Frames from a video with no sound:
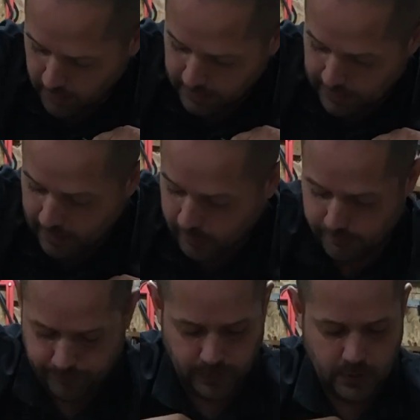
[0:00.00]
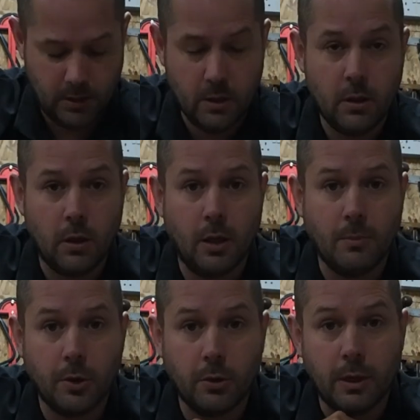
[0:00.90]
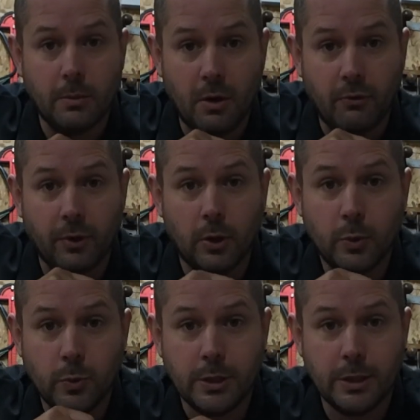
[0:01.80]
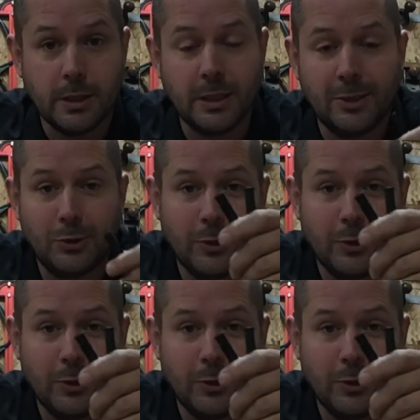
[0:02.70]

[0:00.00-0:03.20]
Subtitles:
Now, I'm a nightmare for losing these.